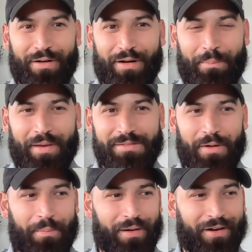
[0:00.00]
have a
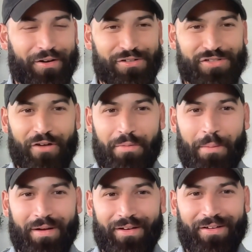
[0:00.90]
baseball player or
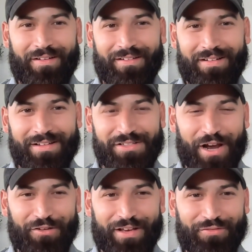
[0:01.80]
softball player
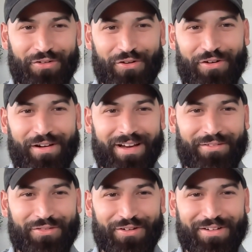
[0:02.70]
child after
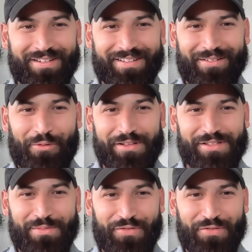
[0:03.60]
watching the